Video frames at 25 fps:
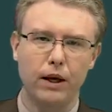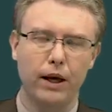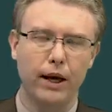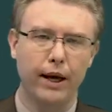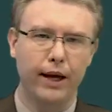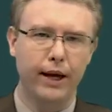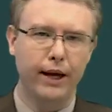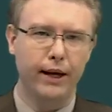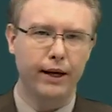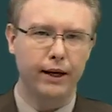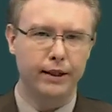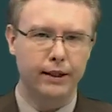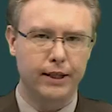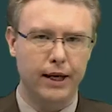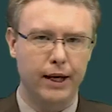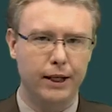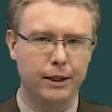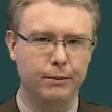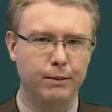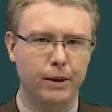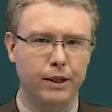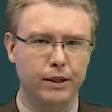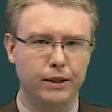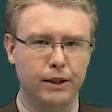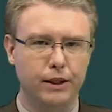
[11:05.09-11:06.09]
in a
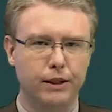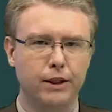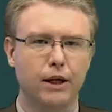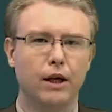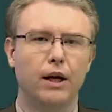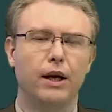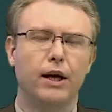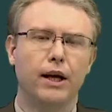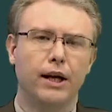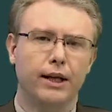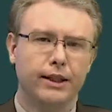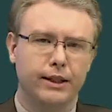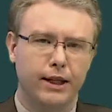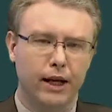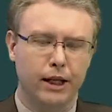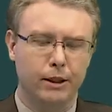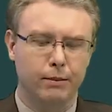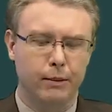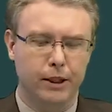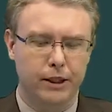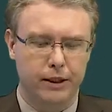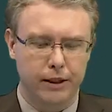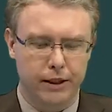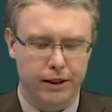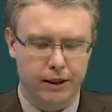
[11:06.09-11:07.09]
text message
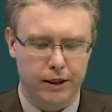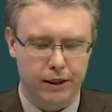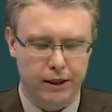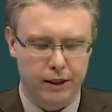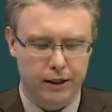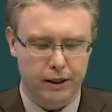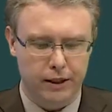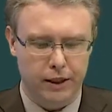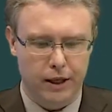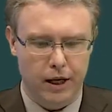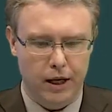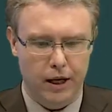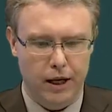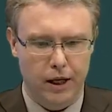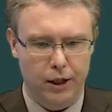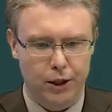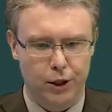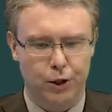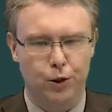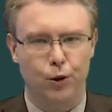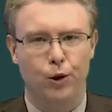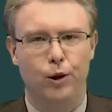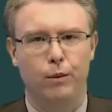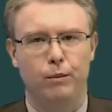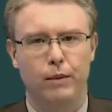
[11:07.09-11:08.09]
text messages uh,
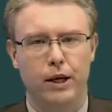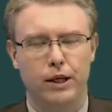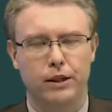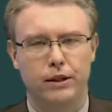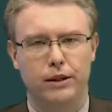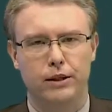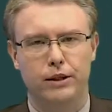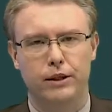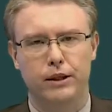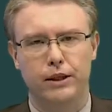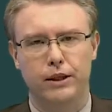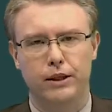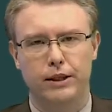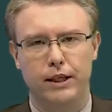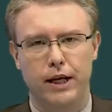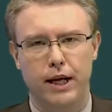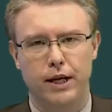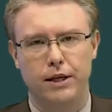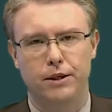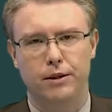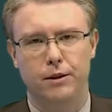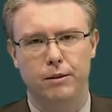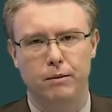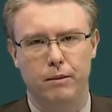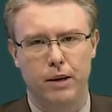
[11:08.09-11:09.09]
short messages
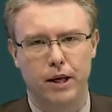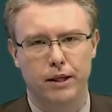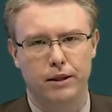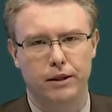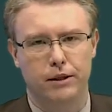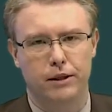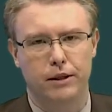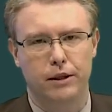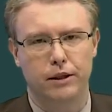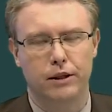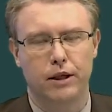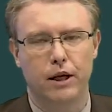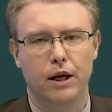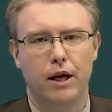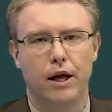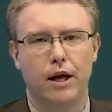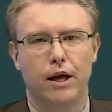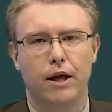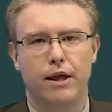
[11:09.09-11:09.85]
instant messages